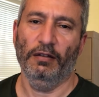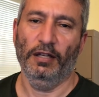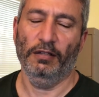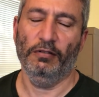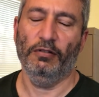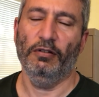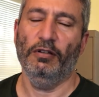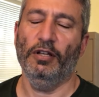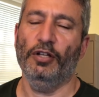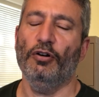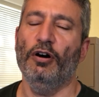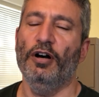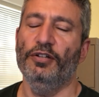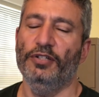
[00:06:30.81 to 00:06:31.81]
it
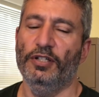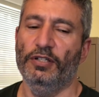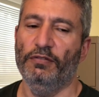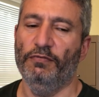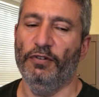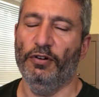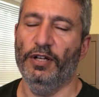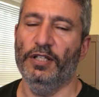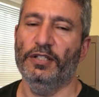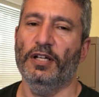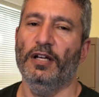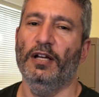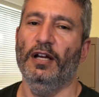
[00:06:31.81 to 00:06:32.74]
causes various